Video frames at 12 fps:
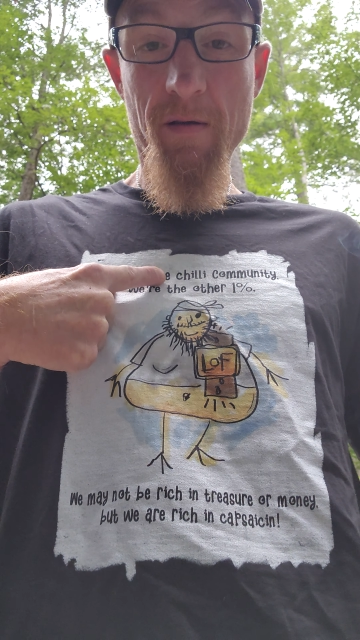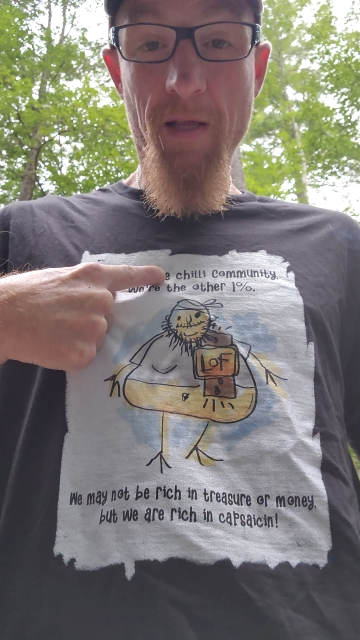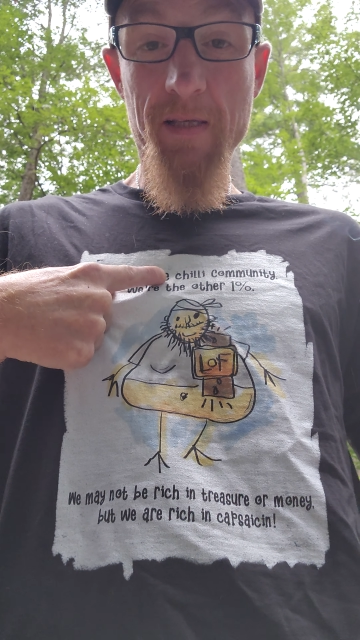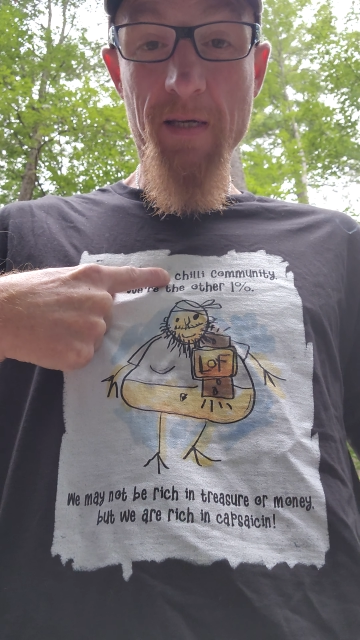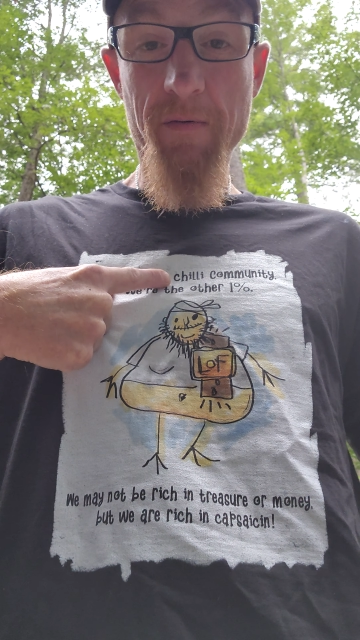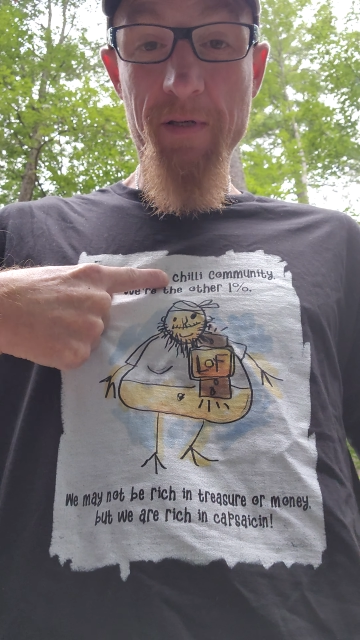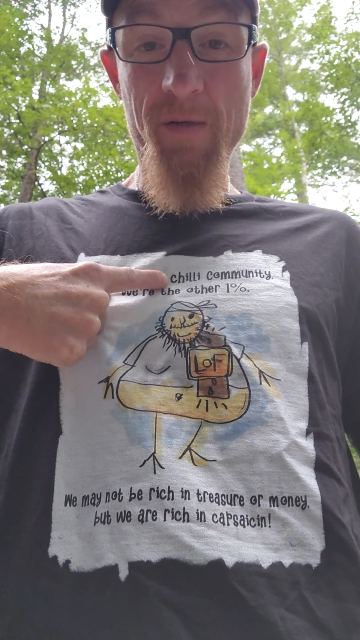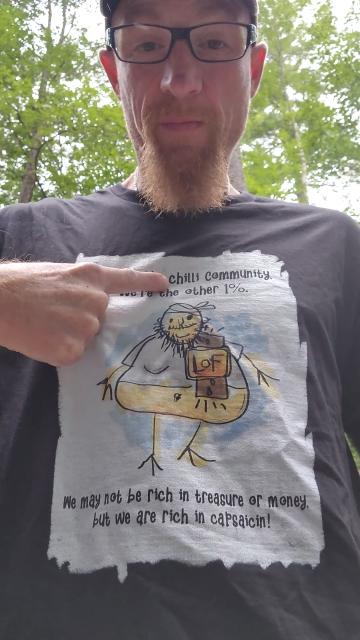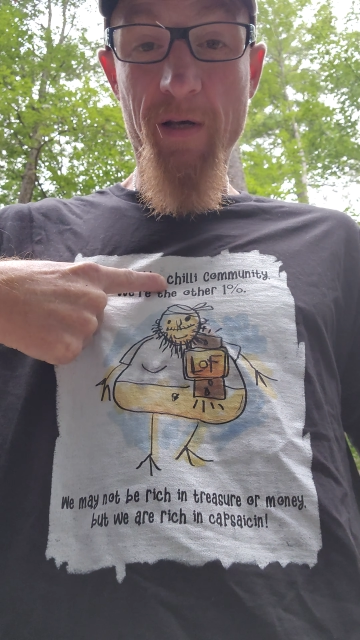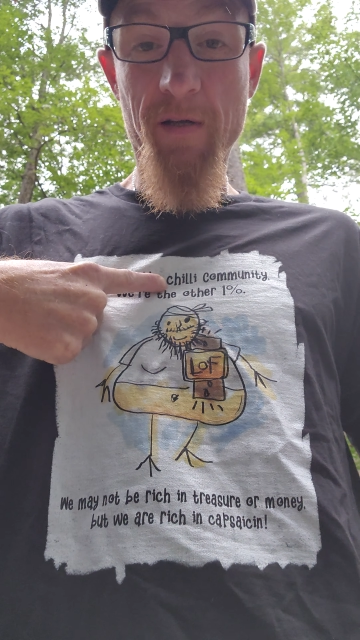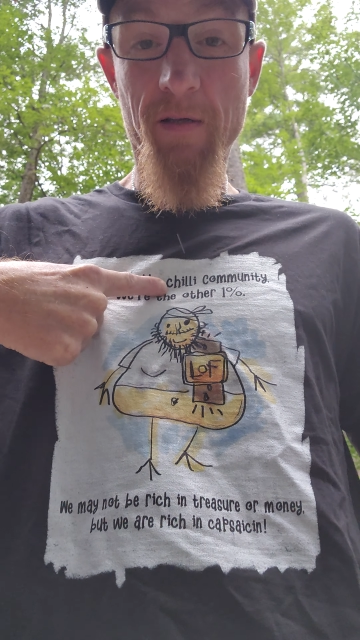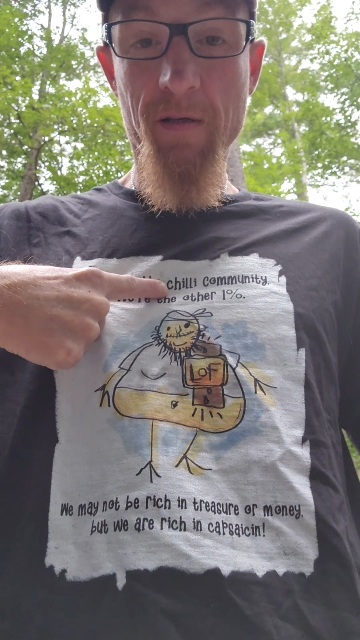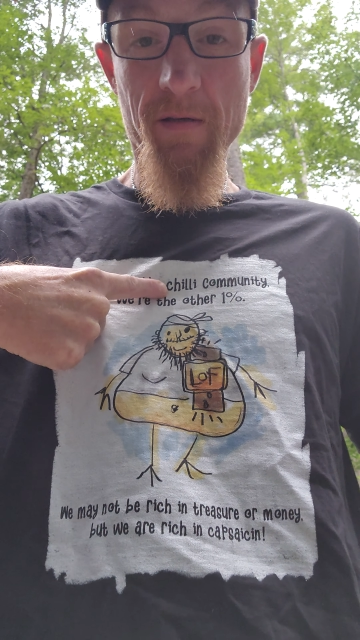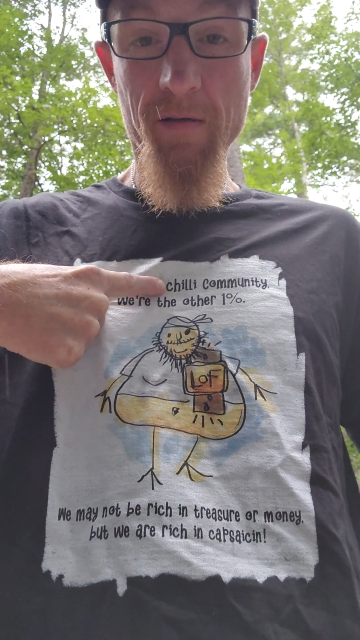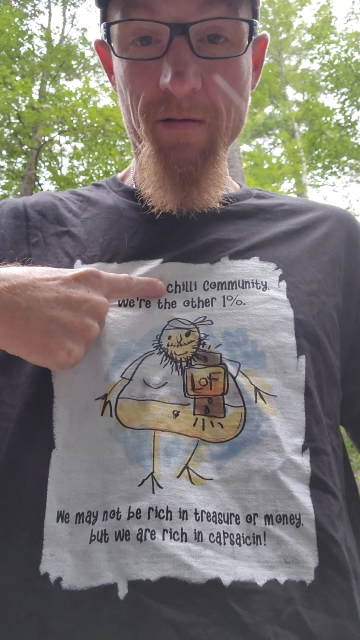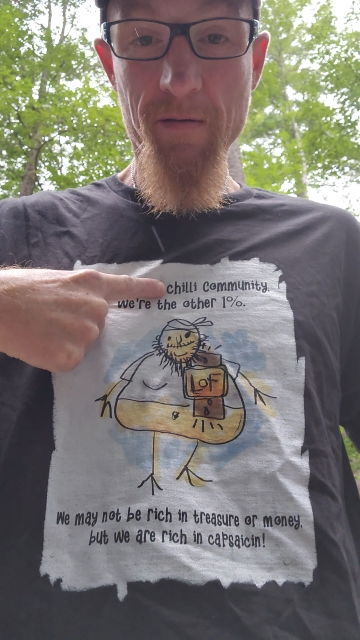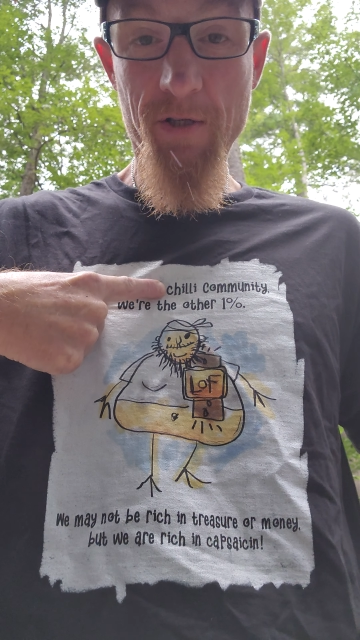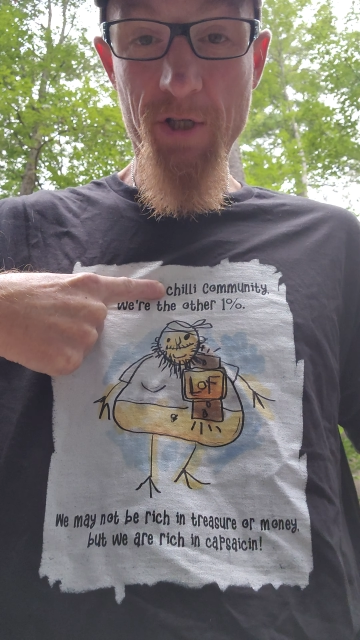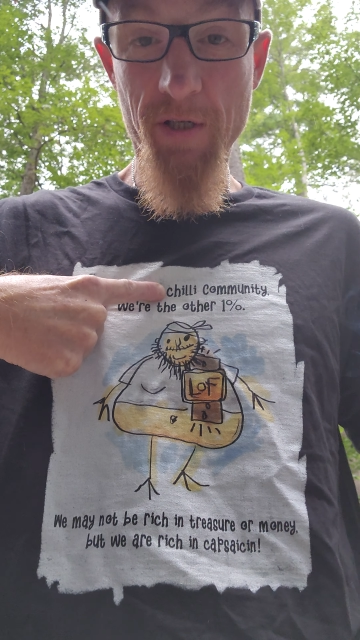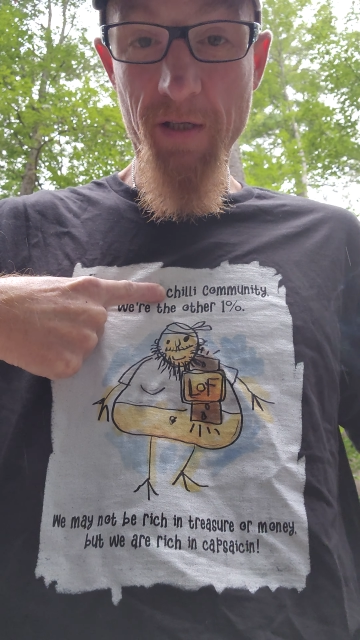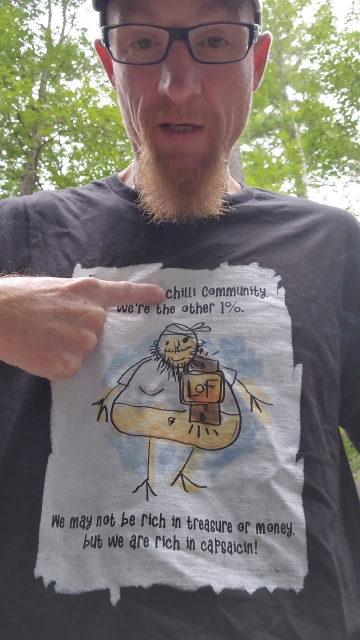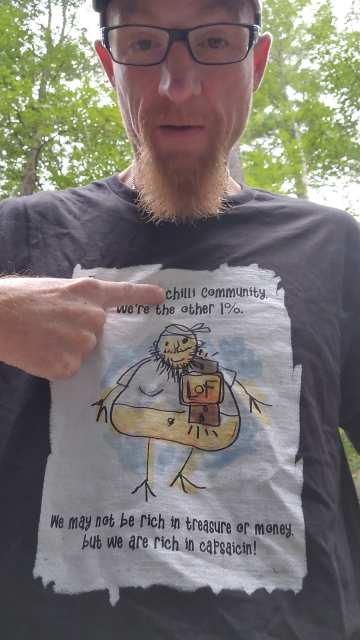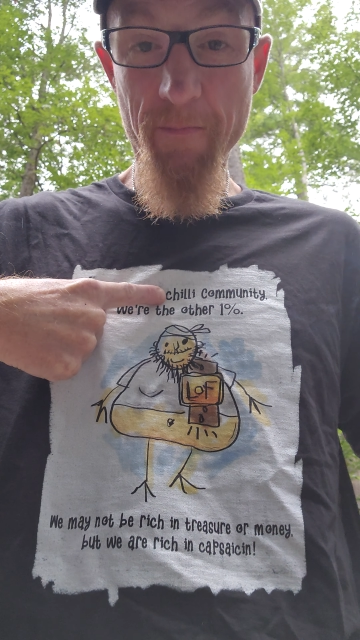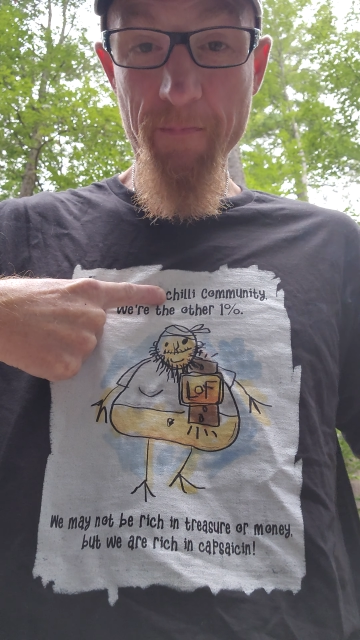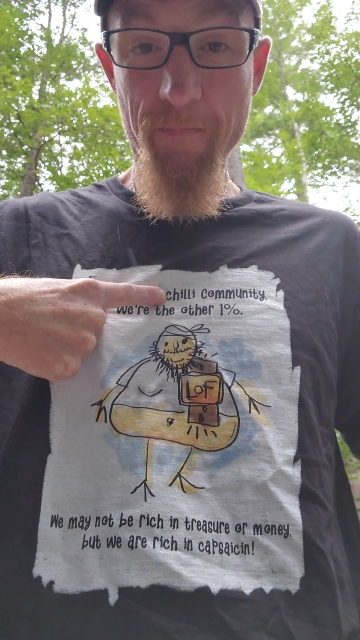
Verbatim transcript: That's how he spelled chili